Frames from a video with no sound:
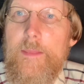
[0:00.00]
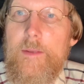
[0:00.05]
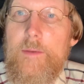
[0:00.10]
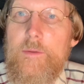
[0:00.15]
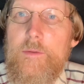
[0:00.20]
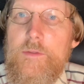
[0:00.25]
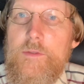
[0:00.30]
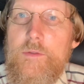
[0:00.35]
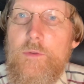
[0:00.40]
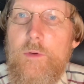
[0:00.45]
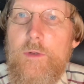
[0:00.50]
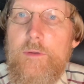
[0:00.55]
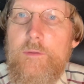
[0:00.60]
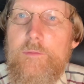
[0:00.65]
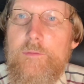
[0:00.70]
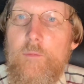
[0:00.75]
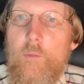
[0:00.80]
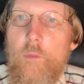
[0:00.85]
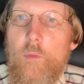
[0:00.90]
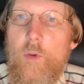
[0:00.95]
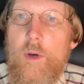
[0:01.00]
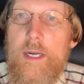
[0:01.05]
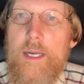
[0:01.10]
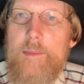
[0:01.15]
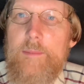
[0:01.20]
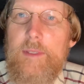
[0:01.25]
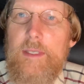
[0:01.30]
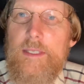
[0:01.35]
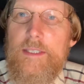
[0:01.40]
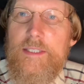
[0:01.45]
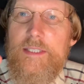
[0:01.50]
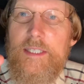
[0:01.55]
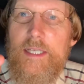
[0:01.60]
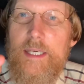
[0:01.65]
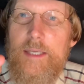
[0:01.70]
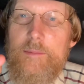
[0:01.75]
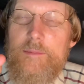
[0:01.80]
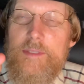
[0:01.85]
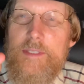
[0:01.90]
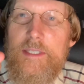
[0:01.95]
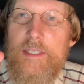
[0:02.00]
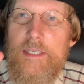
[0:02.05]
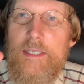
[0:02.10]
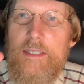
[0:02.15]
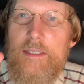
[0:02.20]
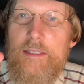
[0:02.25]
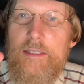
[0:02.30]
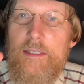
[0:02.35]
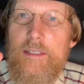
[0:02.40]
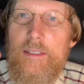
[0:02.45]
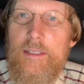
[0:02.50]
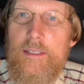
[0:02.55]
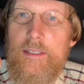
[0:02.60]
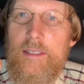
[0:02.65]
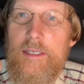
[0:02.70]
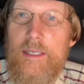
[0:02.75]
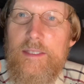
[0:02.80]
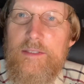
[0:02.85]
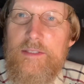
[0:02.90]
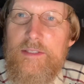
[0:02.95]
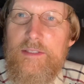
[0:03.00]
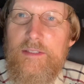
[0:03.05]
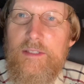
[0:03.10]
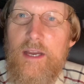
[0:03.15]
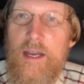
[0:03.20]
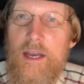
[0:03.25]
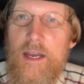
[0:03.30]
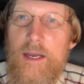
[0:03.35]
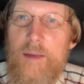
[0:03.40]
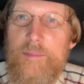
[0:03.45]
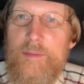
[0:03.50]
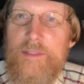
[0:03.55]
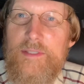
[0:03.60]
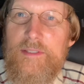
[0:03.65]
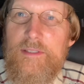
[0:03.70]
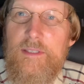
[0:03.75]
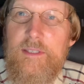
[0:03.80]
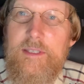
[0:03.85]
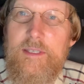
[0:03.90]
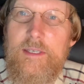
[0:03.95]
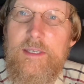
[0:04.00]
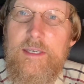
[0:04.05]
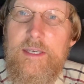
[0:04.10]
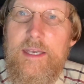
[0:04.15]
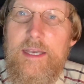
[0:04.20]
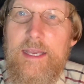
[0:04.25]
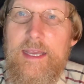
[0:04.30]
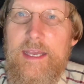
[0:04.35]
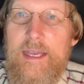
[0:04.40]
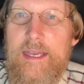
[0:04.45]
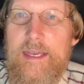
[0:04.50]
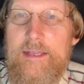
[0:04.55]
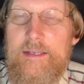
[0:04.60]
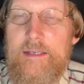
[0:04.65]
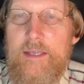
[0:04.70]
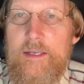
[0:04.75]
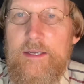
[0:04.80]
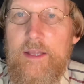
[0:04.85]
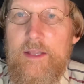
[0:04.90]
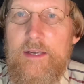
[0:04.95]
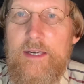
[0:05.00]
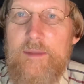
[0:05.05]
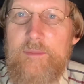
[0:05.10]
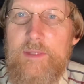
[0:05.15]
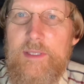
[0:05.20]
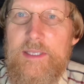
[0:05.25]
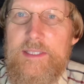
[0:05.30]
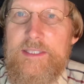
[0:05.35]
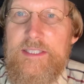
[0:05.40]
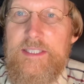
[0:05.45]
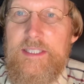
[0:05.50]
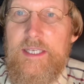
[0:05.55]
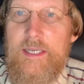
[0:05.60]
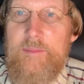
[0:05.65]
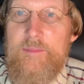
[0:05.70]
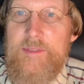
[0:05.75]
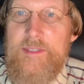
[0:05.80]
sort of one MLS comes in and stops, and another MLS comes